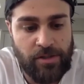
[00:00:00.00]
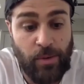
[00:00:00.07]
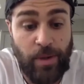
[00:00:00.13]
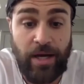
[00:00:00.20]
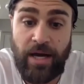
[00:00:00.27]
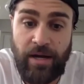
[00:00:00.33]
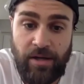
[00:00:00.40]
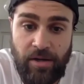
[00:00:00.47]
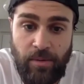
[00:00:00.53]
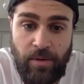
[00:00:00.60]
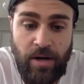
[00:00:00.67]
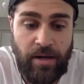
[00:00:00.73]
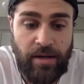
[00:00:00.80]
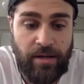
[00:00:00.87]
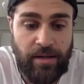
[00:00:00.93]
So I got to
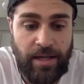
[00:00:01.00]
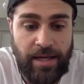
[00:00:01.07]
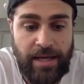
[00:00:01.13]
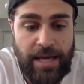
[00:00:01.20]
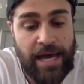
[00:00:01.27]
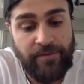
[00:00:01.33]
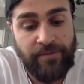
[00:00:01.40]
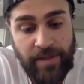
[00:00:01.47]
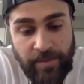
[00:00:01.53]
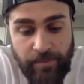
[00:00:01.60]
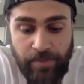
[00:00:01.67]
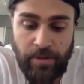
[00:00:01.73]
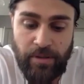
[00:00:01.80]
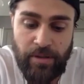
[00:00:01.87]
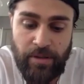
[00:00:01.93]
go on and have an
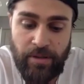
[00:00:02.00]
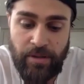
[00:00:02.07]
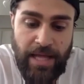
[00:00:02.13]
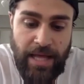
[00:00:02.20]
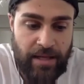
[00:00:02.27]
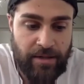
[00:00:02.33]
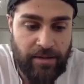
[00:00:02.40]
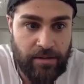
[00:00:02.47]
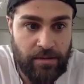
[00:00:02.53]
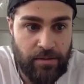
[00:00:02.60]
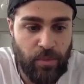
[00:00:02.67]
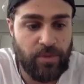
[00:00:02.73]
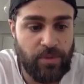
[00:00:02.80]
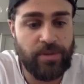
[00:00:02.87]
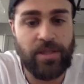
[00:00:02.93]
input and
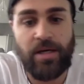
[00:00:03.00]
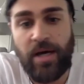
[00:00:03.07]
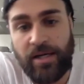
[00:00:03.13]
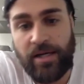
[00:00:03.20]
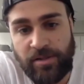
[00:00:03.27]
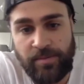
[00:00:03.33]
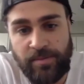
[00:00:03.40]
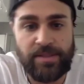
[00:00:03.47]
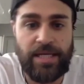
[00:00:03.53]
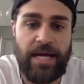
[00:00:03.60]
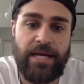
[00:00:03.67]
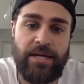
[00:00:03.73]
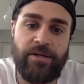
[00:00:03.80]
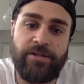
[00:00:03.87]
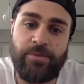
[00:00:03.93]
work with the costume
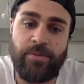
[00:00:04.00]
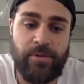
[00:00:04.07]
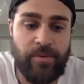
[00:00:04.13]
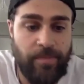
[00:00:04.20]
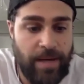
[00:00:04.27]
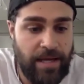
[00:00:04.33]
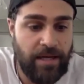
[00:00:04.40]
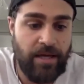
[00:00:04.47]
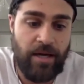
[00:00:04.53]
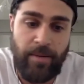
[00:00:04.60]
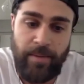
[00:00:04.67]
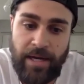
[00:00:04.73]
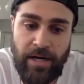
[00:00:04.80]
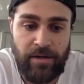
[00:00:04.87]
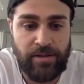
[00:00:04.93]
designers, work with
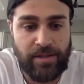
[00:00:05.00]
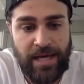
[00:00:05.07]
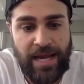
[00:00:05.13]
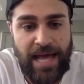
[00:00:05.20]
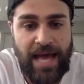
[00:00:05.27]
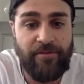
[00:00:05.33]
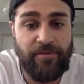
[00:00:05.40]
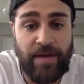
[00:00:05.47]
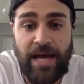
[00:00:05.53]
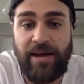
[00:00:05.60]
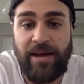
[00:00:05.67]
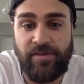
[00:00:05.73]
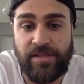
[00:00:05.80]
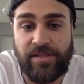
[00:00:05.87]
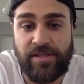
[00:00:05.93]
makeup, hair, and to kind of
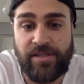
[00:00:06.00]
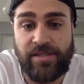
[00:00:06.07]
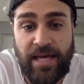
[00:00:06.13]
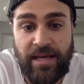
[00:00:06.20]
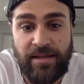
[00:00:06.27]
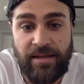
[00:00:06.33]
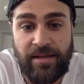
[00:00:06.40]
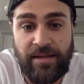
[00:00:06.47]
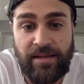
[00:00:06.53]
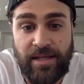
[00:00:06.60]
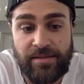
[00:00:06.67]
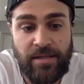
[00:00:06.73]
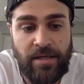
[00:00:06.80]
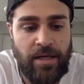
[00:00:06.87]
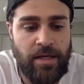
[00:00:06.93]
have a say in
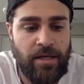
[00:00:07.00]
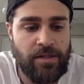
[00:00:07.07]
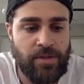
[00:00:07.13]
things.